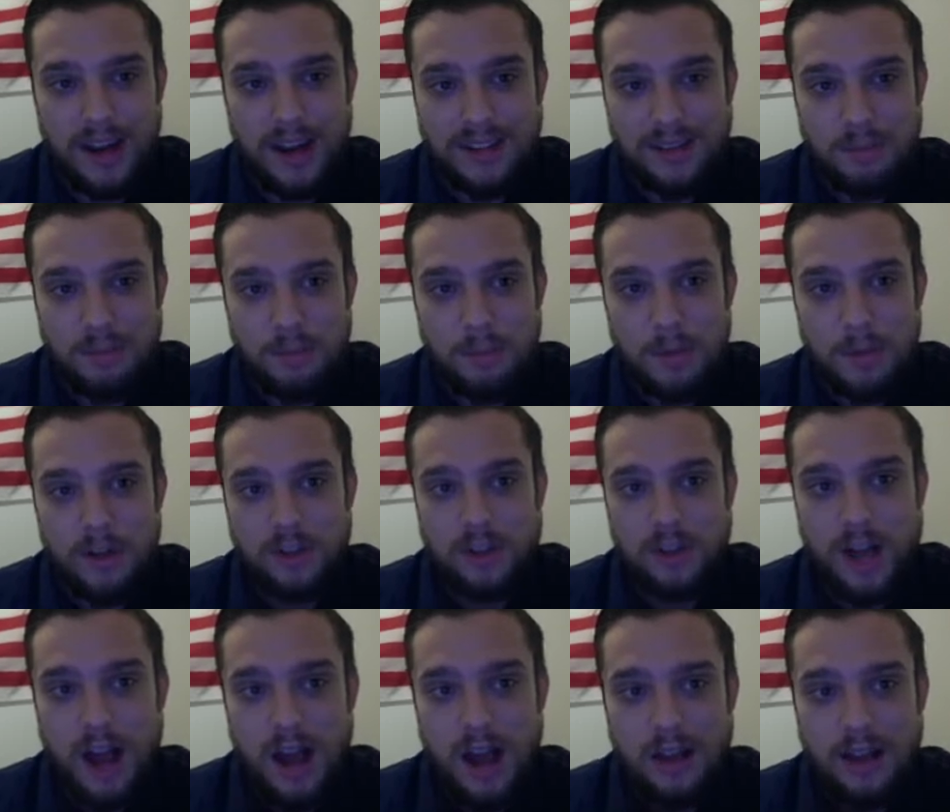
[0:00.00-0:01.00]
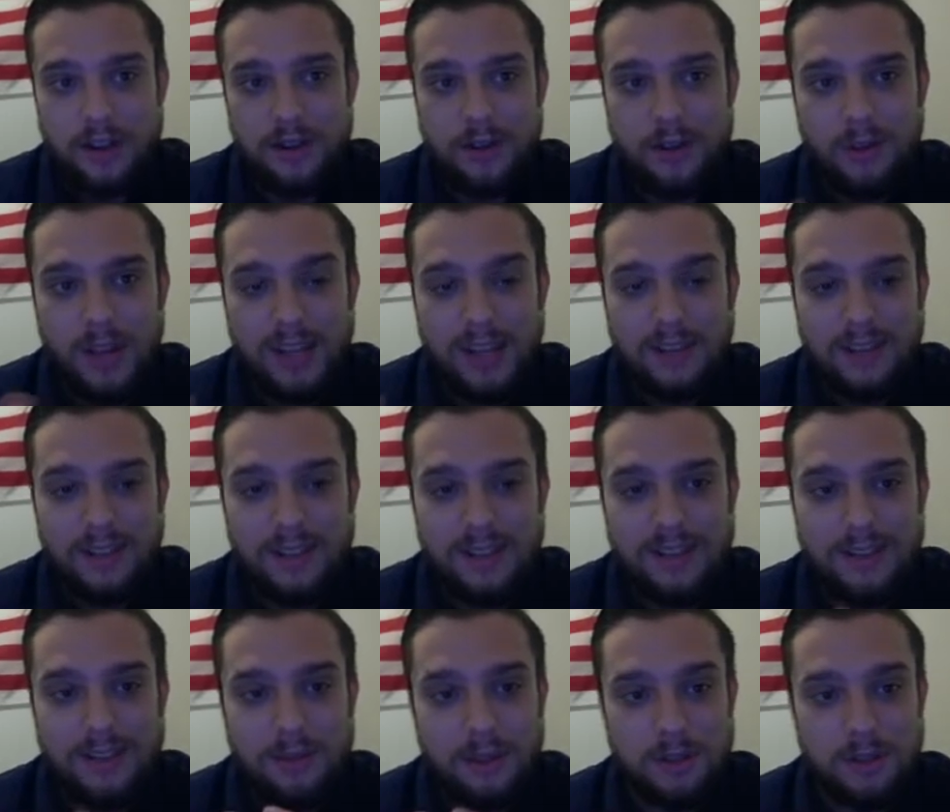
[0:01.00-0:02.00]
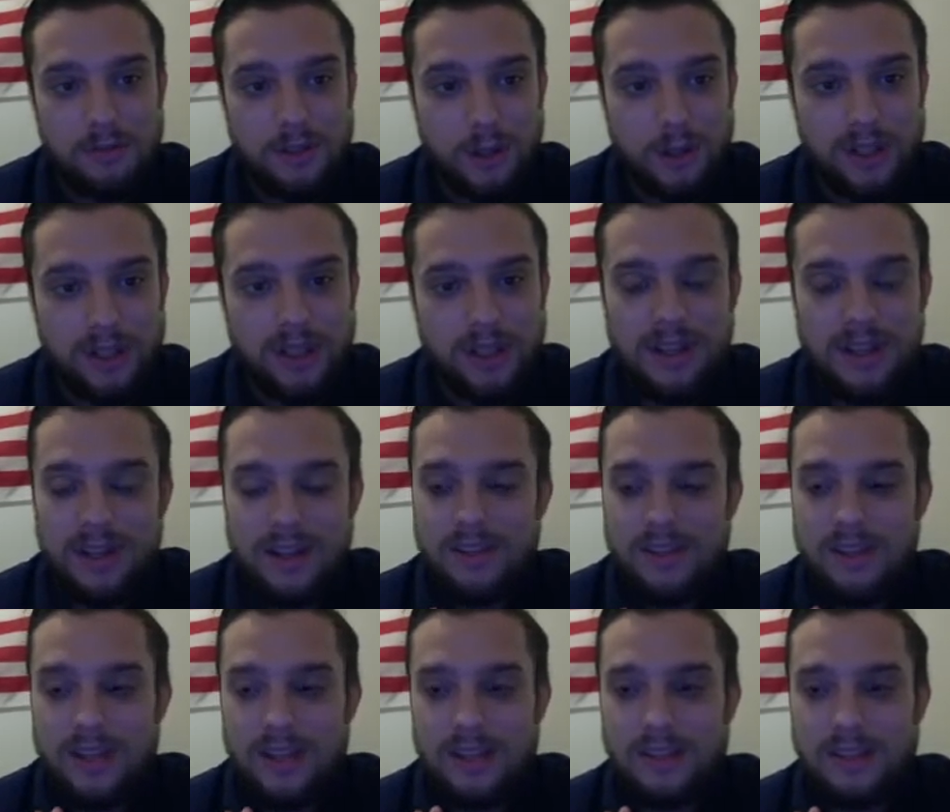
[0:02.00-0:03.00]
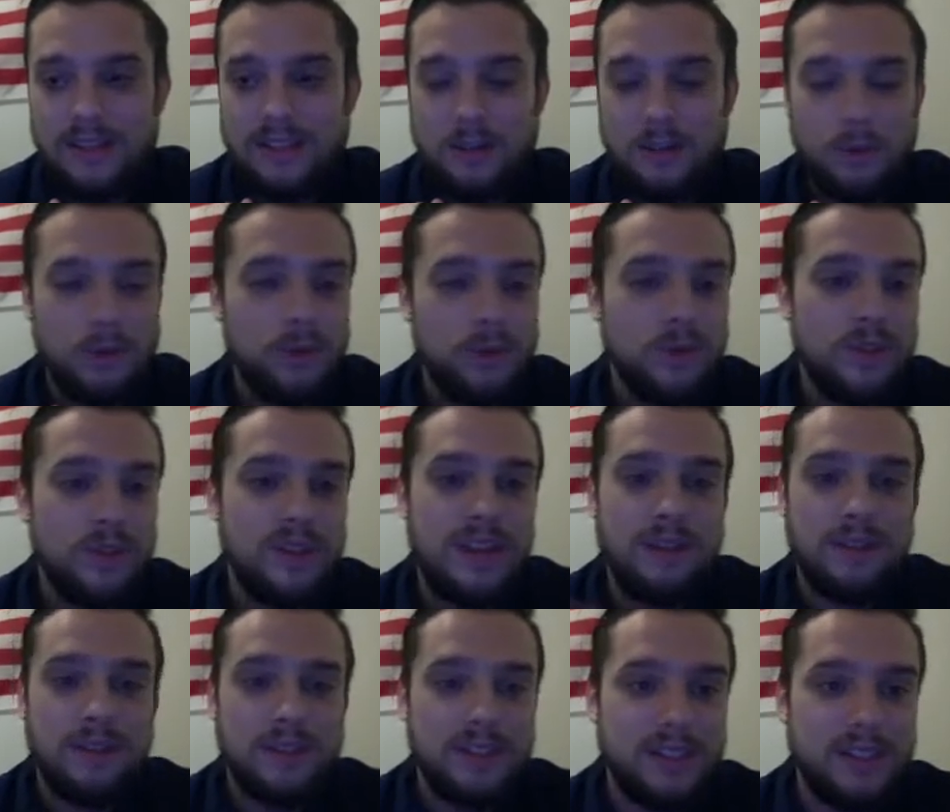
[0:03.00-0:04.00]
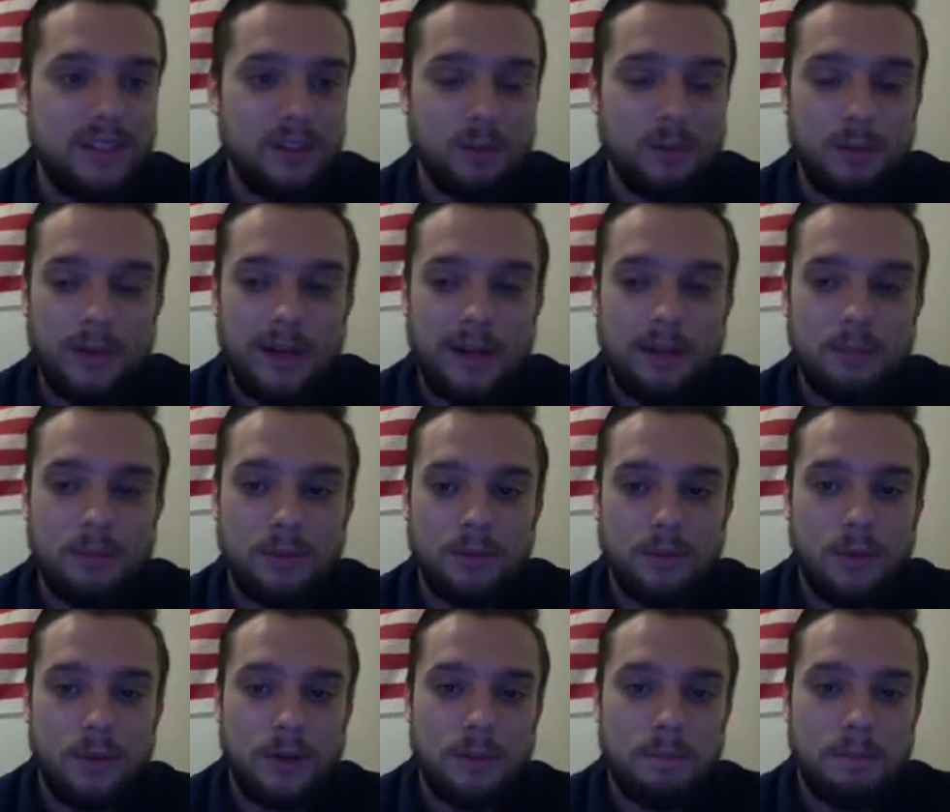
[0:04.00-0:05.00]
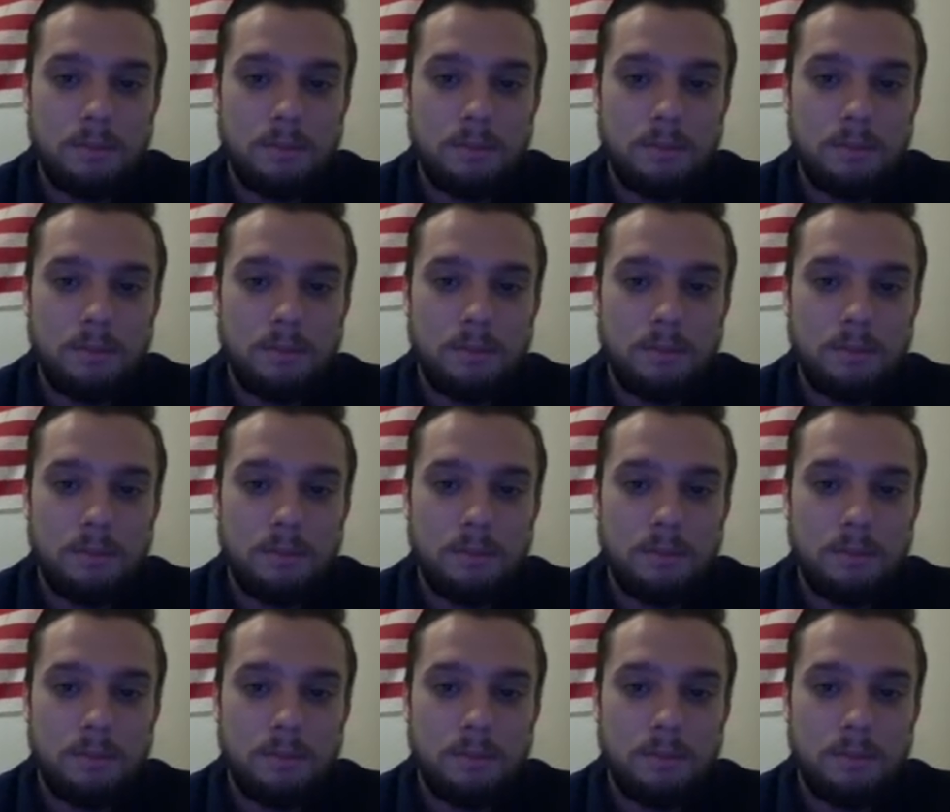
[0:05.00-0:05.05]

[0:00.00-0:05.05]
a much higher likeliness of converting than someone who's never seen your brand before.